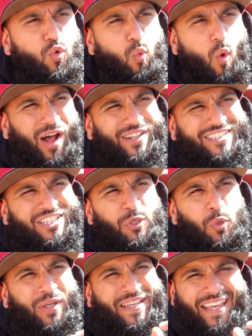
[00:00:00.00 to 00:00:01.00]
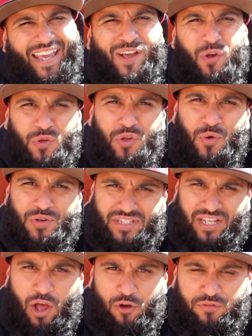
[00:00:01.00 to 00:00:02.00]
want to kill
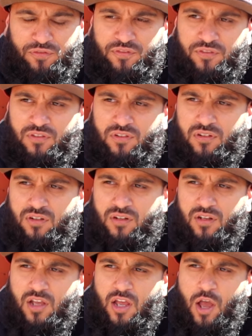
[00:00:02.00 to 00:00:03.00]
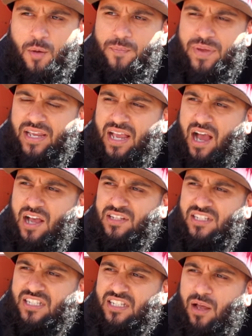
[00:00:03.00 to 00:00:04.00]
yourself
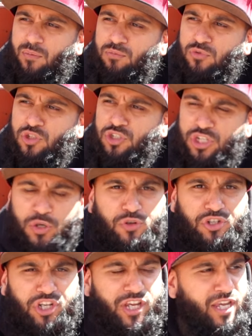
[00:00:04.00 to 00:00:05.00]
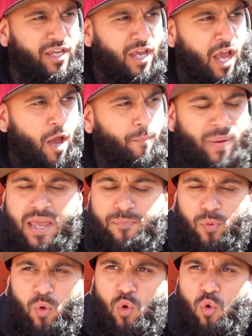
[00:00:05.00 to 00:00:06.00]
because some douchey
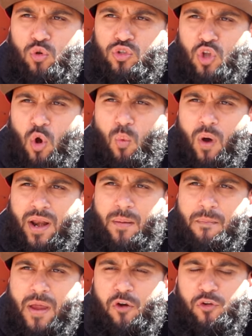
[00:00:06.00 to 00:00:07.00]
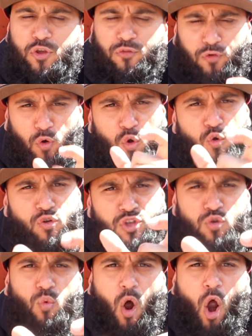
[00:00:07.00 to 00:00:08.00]
people who don't want to marry you for who
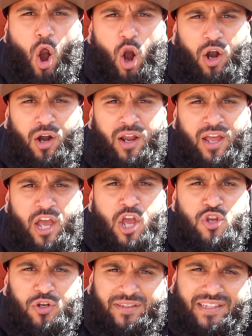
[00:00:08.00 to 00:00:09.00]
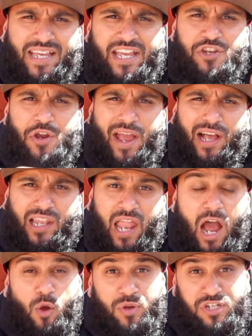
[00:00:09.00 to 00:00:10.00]
you are, your deen, your
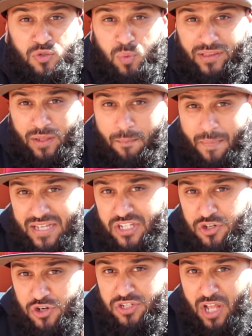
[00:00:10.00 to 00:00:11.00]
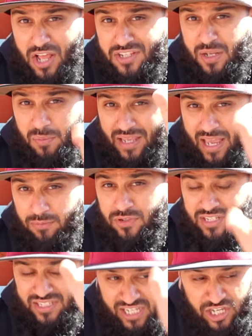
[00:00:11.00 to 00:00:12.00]
ikhlaq, which is what the Messenger came
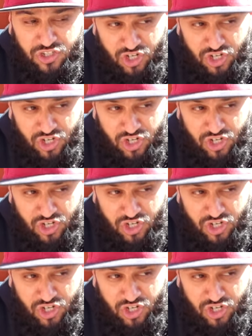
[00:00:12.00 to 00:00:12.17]
to teach